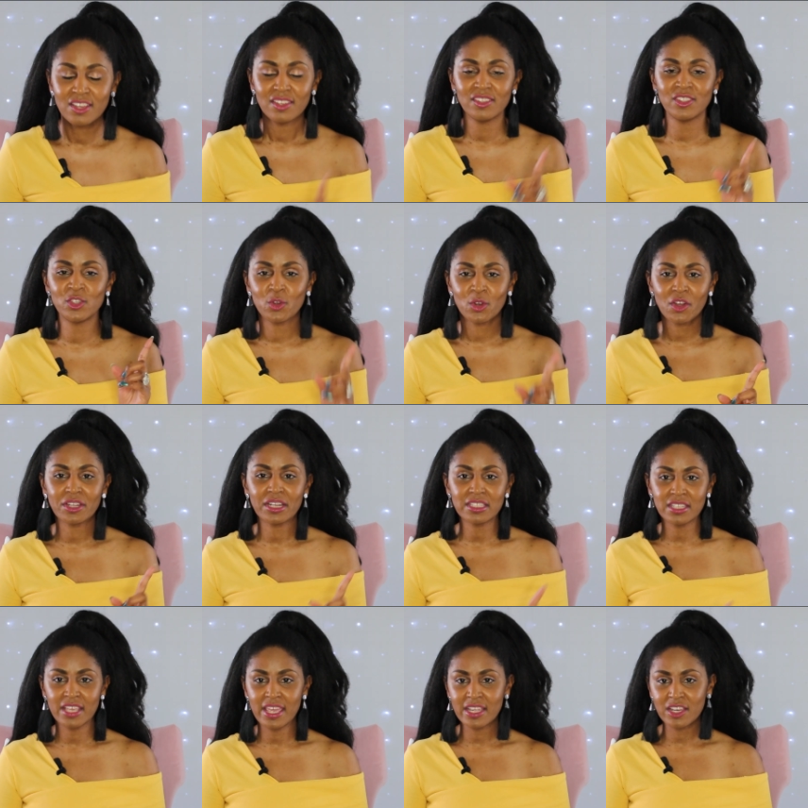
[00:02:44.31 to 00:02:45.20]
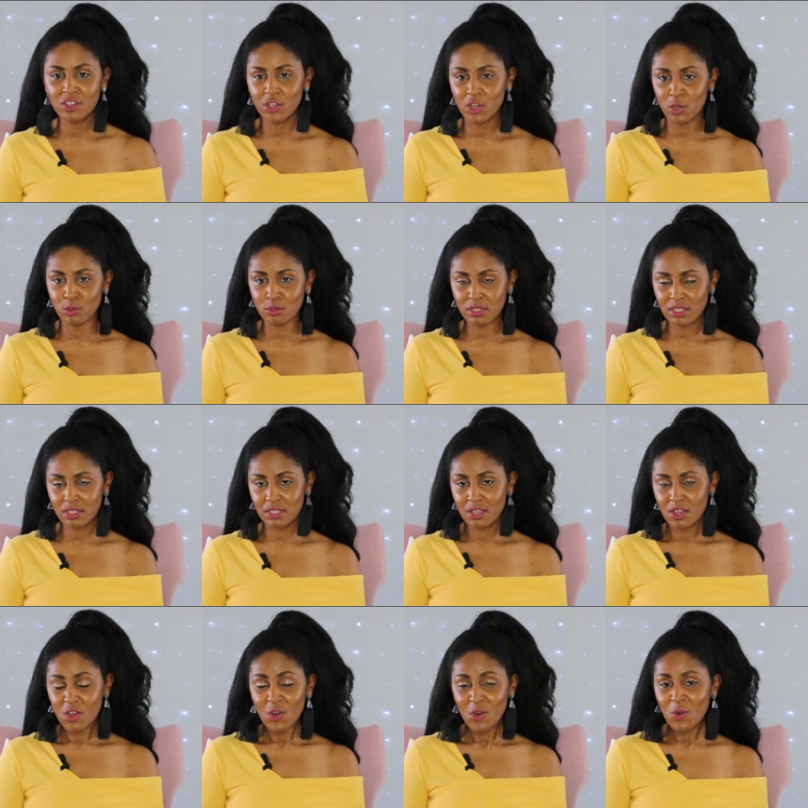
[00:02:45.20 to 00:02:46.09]
You're going to take notes
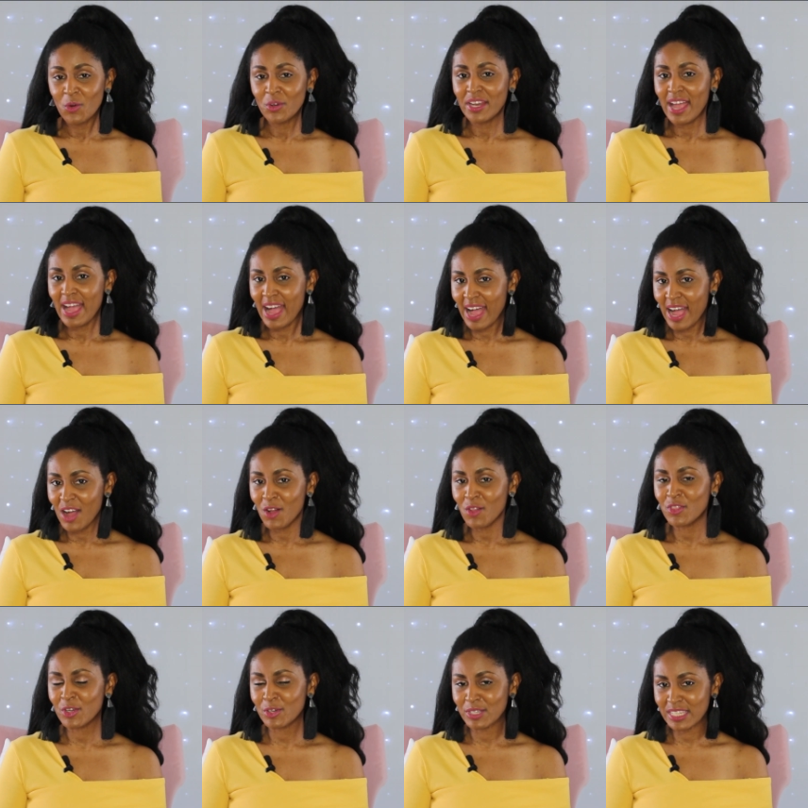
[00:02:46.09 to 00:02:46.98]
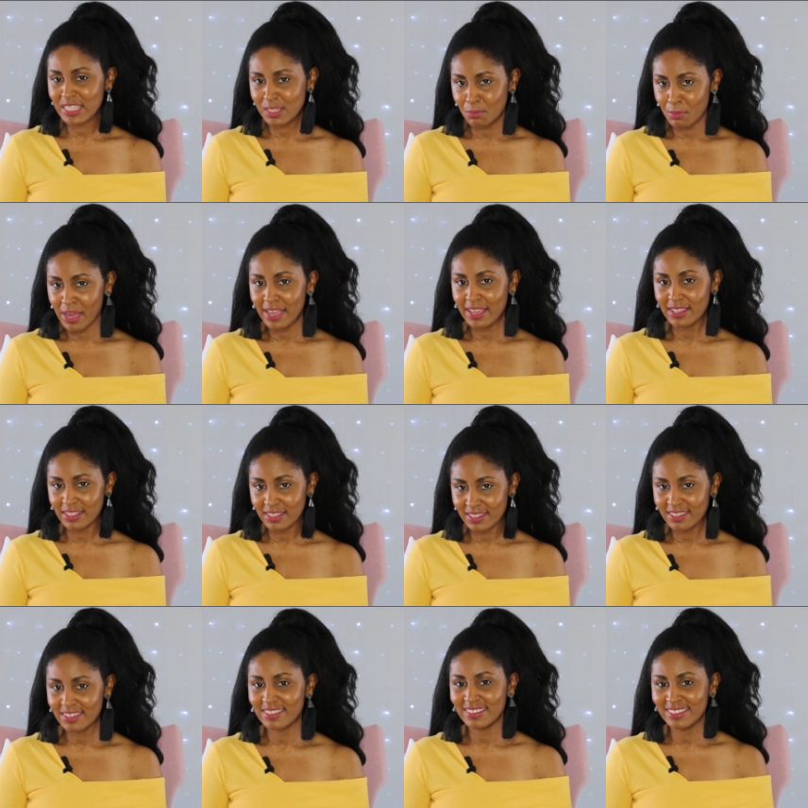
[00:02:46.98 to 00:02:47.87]
on how they're
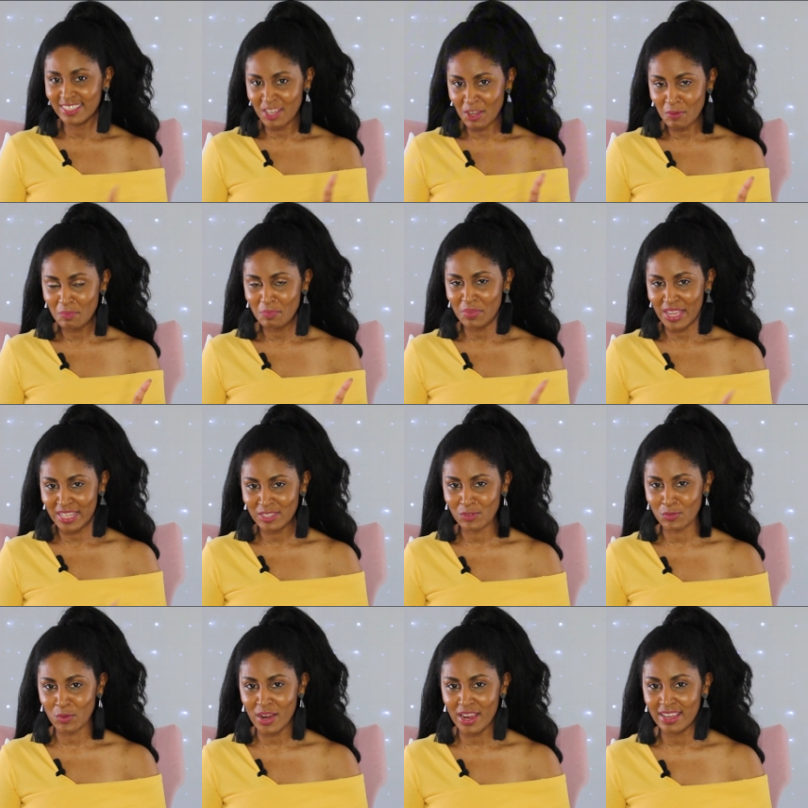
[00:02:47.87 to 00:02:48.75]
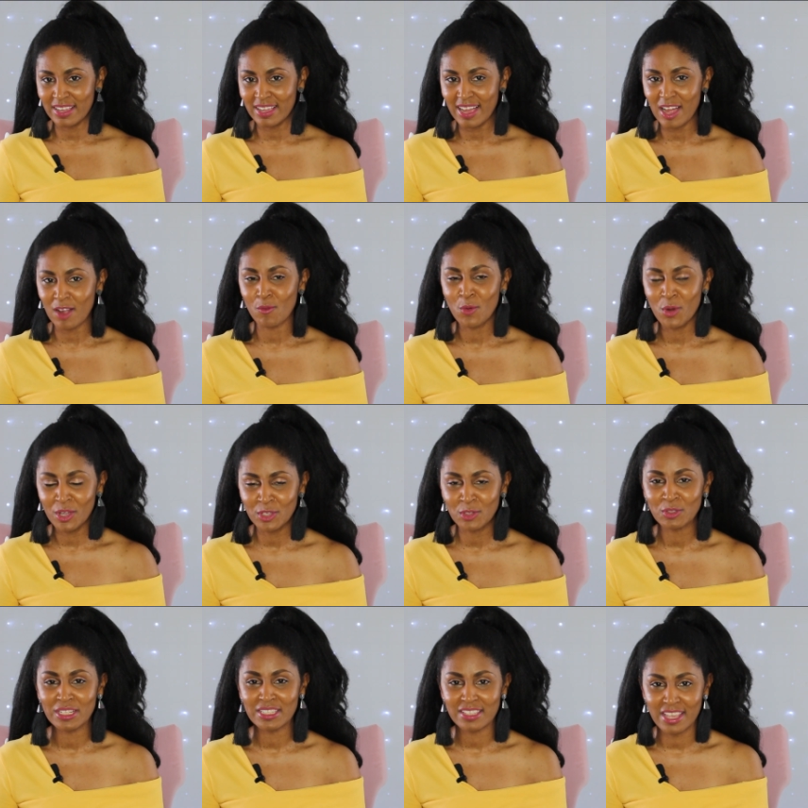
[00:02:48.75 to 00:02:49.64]
smiling. Yep, that's right. I want
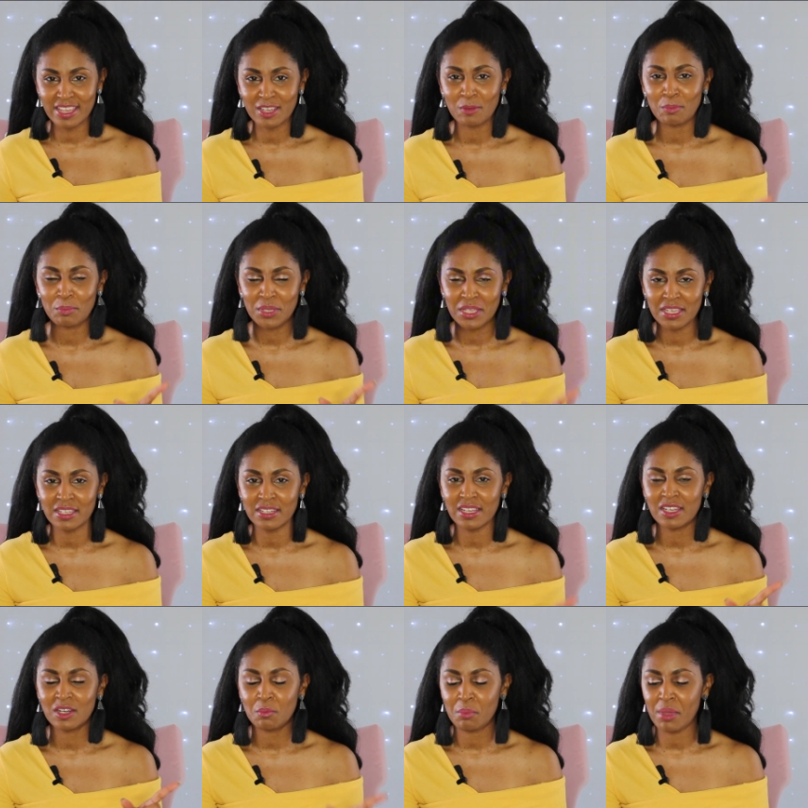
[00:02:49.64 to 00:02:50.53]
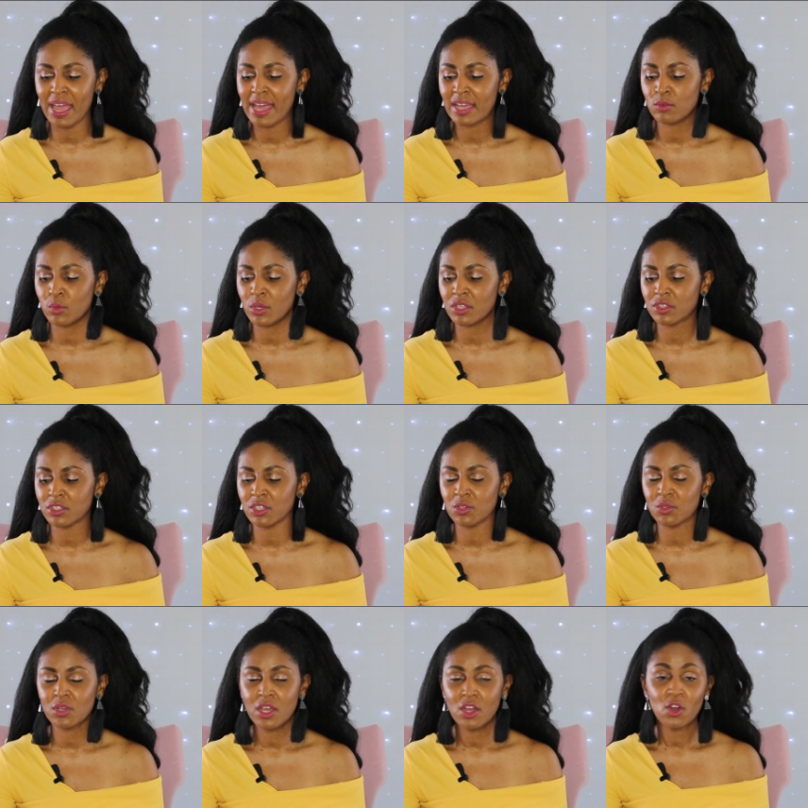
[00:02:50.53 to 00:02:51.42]
you to take a pen and a pad with you